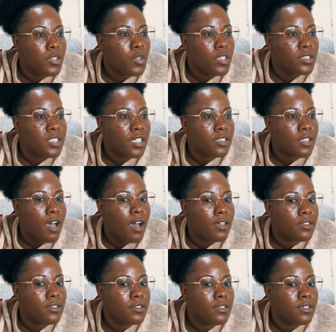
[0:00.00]
You on
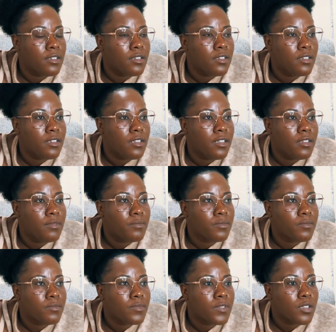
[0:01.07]
TikTok?
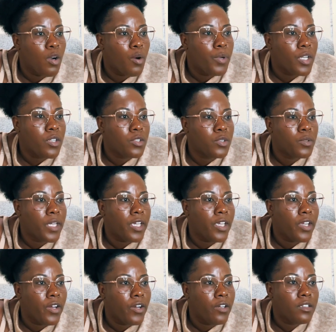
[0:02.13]
Or oh, we could do
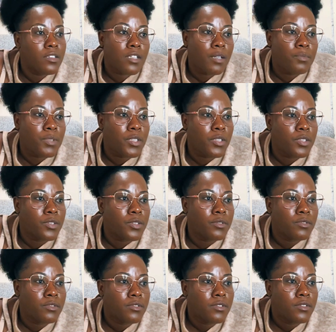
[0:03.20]
it here. It's up to
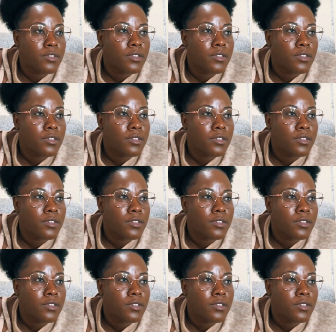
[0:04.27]
you.